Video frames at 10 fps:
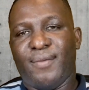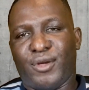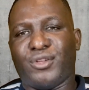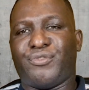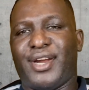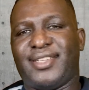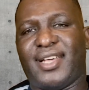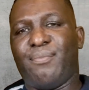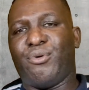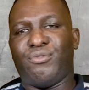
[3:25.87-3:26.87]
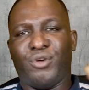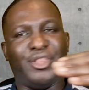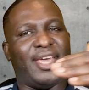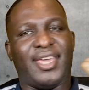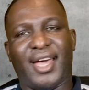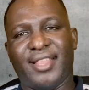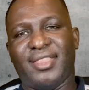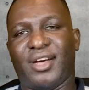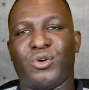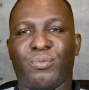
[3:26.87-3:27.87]
Because for example, you've got a
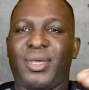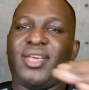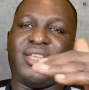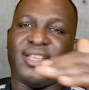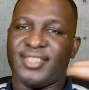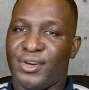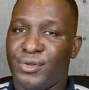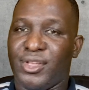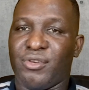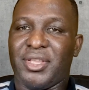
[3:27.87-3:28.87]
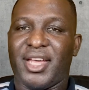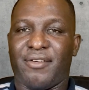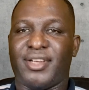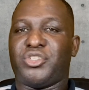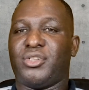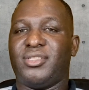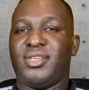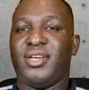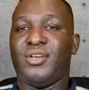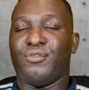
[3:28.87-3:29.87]
yarn that could be in a zero degree direction,
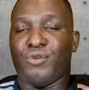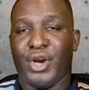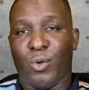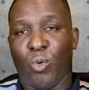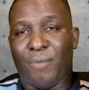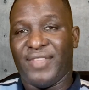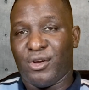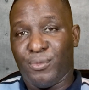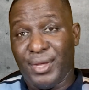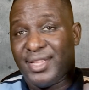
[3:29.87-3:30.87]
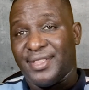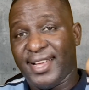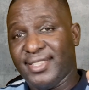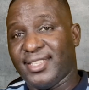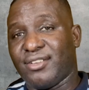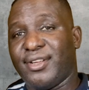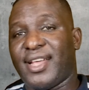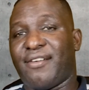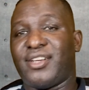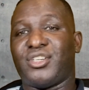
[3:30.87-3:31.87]
you've got a warp that could be in a 90 degree
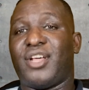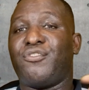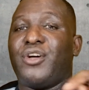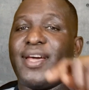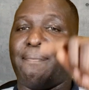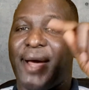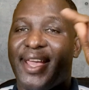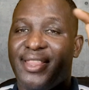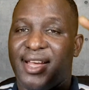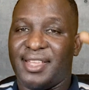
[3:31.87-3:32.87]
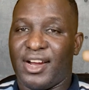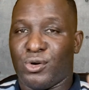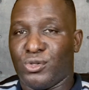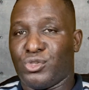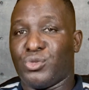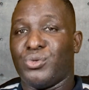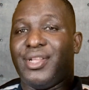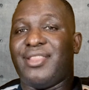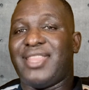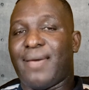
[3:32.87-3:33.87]
direction, and you've got a binder that runs through
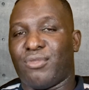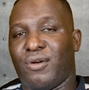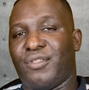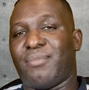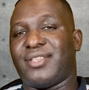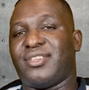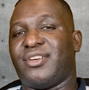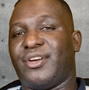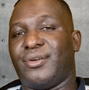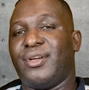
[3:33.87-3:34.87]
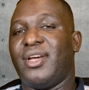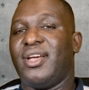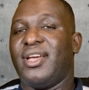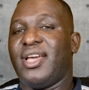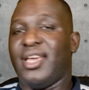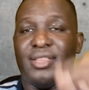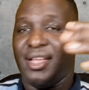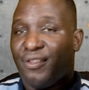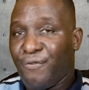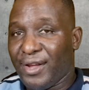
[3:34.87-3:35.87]
the depth of the material in
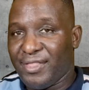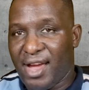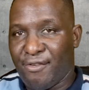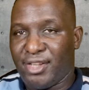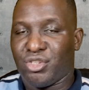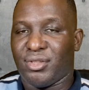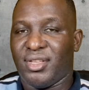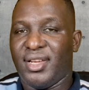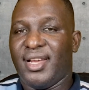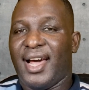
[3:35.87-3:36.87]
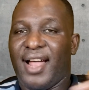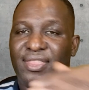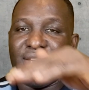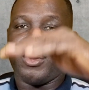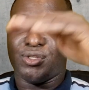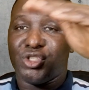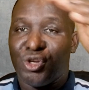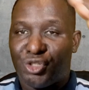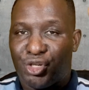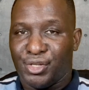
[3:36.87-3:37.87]
a different direction. And the
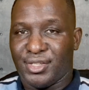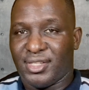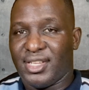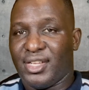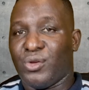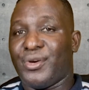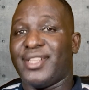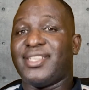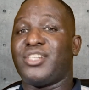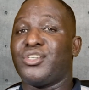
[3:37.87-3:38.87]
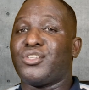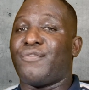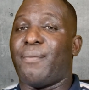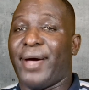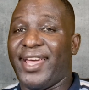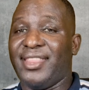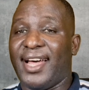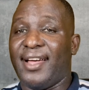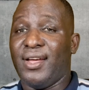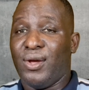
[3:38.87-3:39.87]
contortions in orientations of the
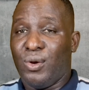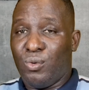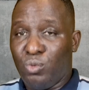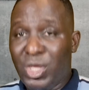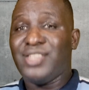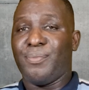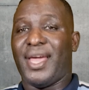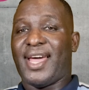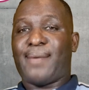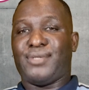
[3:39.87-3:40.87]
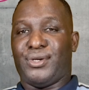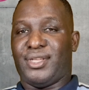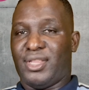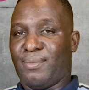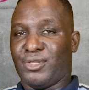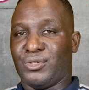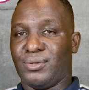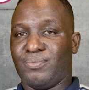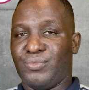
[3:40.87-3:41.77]
binder need to be captured in the model.